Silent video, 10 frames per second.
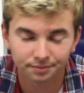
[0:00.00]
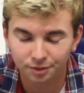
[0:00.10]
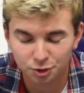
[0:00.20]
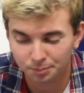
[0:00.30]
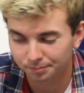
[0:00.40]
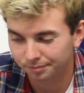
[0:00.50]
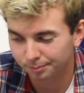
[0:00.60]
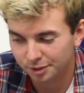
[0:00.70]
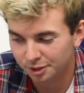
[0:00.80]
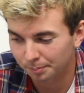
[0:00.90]
Those are
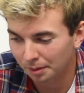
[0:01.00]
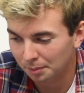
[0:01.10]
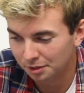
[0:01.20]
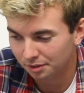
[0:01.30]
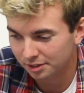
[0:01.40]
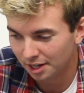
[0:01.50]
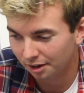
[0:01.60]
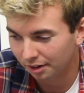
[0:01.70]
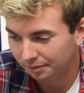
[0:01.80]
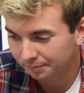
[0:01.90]
some of my best friends, I
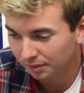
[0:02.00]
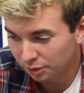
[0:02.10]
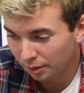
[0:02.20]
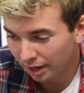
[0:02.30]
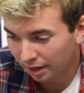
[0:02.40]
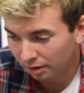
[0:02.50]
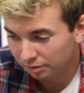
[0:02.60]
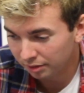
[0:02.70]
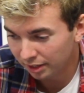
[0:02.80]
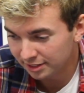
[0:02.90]
don't know. Do you
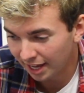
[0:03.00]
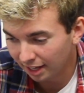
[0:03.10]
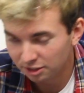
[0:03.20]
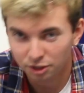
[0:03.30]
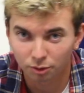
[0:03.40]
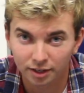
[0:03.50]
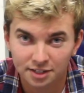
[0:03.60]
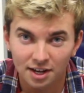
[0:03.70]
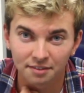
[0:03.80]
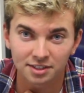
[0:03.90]
have a tattoo?
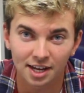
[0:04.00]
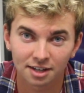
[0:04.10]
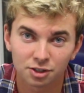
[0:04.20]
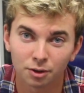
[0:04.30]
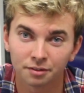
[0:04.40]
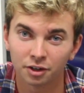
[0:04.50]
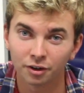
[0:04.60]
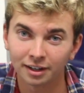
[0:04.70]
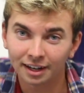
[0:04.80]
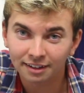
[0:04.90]
Yes, I have a tattoo. I have a
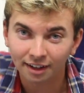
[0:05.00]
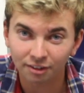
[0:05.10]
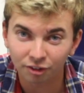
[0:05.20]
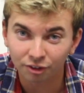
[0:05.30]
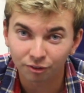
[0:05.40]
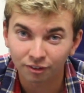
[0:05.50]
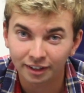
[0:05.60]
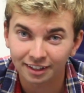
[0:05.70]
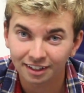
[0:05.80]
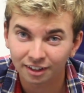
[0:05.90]
Green Bay tattoo
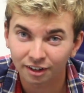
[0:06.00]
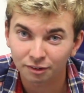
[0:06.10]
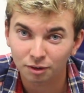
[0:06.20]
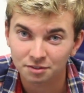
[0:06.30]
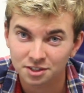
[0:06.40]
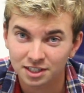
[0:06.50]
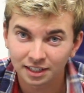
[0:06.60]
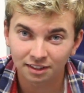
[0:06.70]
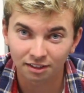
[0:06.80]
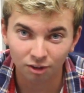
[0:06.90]
right here. If you haven't seen
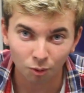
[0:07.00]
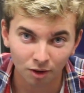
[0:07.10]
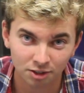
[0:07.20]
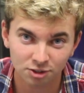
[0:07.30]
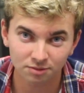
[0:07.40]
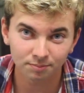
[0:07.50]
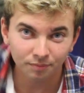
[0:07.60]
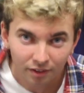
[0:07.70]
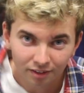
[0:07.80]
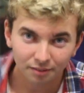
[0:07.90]
it, then go watch
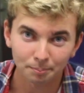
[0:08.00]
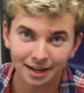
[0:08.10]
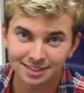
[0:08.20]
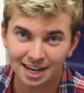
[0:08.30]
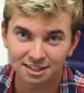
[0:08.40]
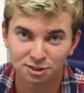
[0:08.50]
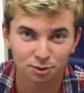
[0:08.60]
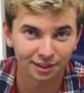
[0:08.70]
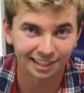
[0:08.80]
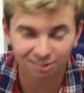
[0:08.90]
my
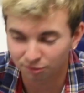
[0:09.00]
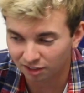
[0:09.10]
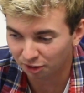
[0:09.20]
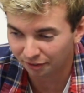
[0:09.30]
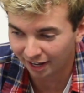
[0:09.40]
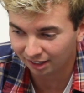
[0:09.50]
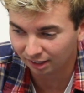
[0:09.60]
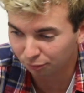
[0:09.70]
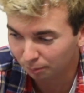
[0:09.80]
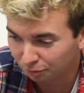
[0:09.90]
tattoo. I think it's a video that I had
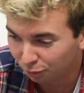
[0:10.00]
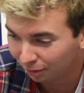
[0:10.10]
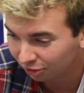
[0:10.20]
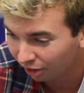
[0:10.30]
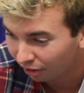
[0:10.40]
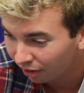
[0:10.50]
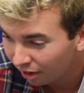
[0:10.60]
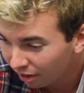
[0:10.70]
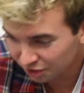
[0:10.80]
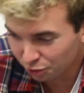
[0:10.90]
like from a few months ago.
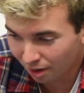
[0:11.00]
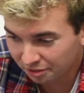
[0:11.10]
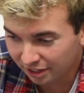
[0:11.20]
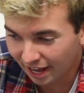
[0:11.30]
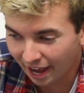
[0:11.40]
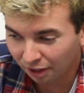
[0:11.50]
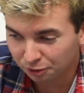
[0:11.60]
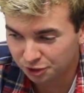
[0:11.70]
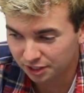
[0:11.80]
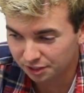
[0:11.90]
Do you have any
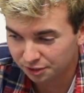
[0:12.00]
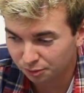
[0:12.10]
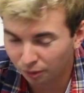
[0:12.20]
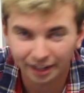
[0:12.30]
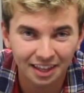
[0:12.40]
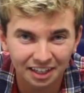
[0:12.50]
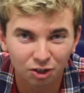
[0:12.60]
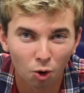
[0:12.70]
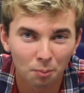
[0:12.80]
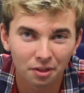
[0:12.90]
allergies? Well, I get like
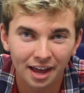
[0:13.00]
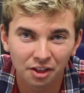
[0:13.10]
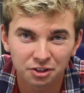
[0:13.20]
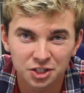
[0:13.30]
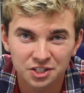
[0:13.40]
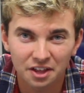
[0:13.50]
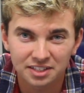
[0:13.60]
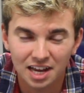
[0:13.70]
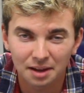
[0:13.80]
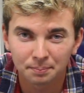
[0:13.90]
normal allergies all
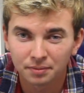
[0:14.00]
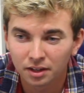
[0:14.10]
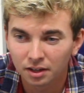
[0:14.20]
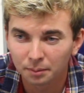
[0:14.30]
the time,